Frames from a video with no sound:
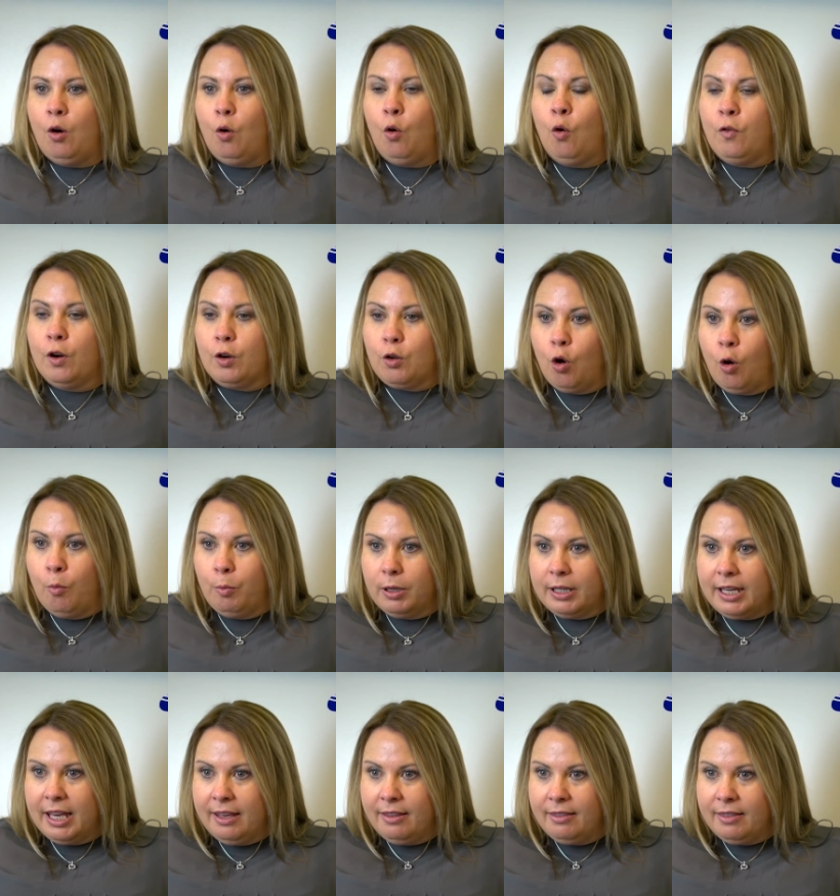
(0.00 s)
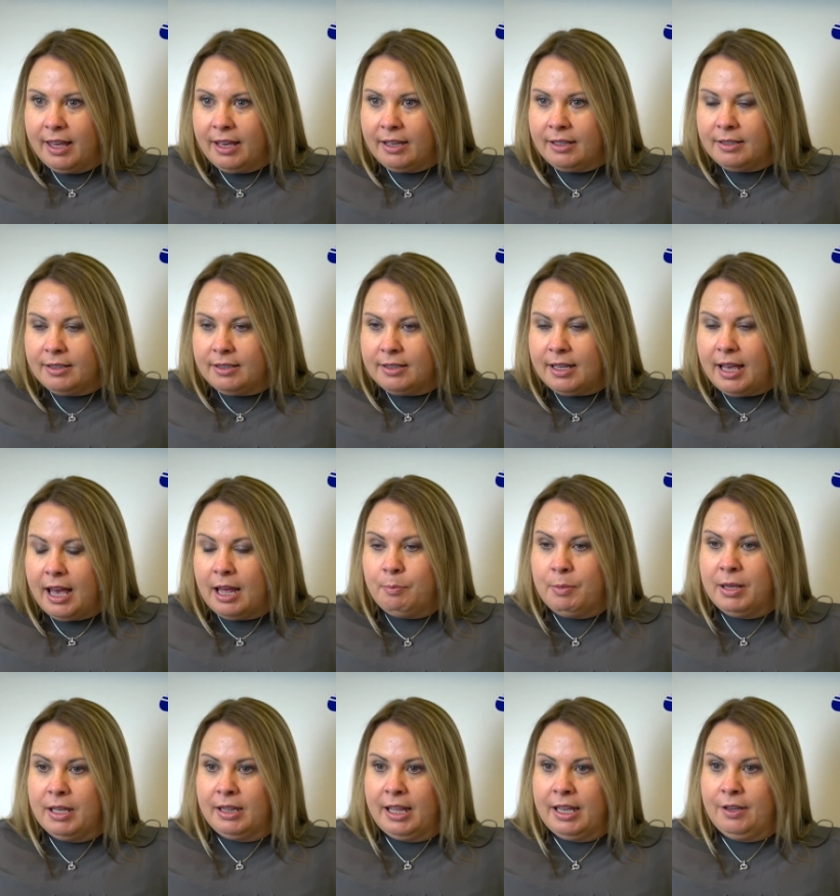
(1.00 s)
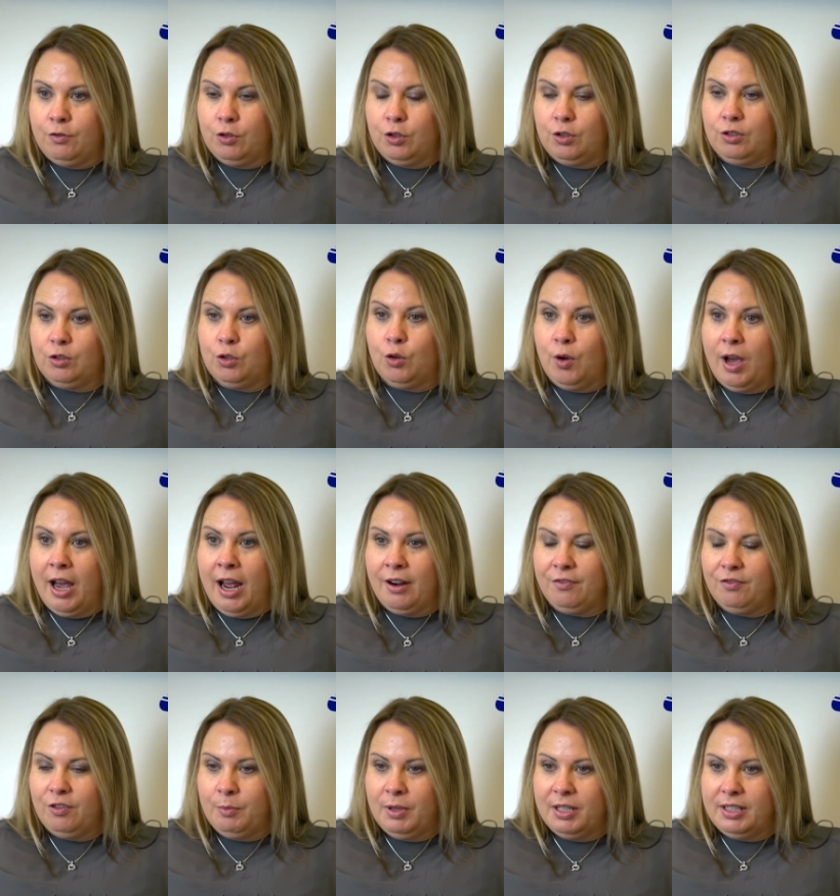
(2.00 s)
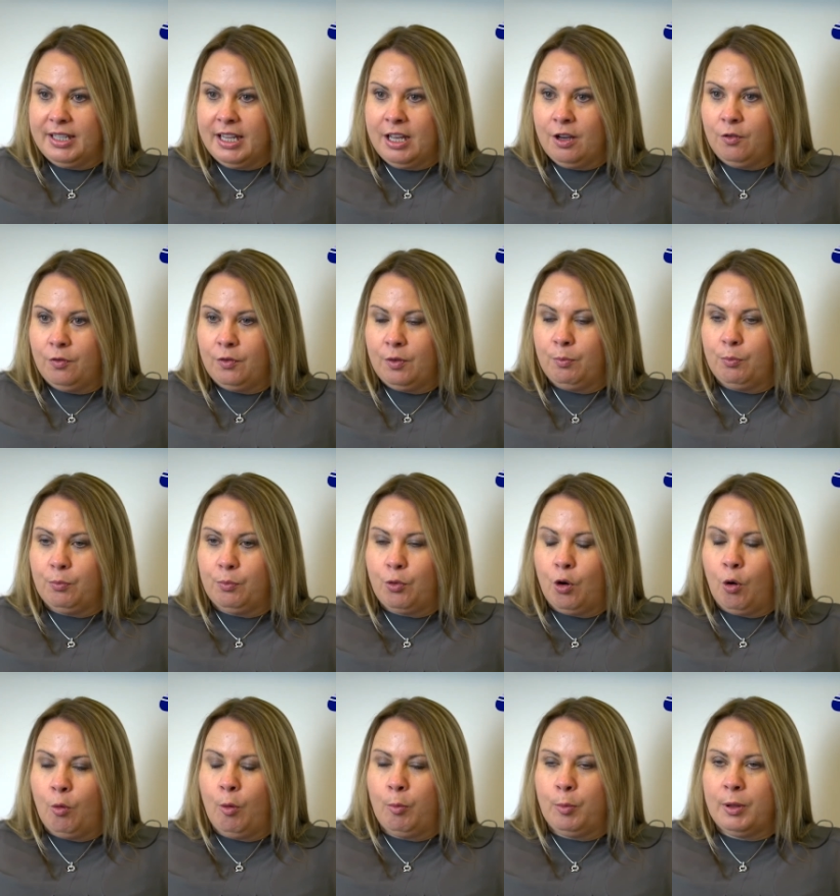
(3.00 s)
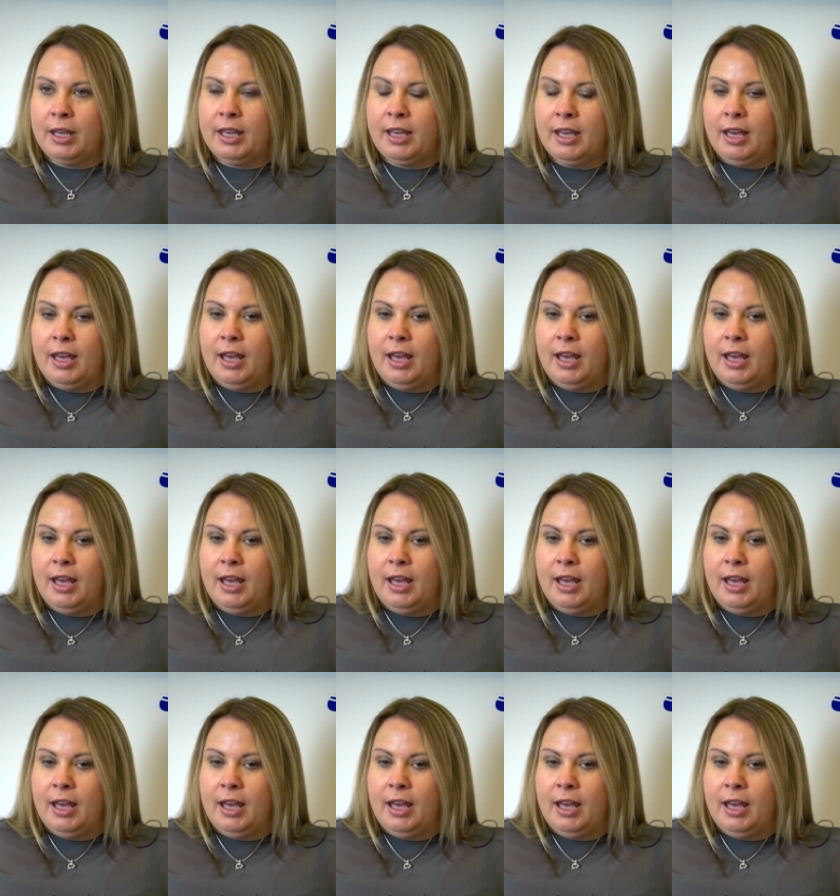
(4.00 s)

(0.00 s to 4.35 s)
overcomplicate things and make life too hard for myself, and probably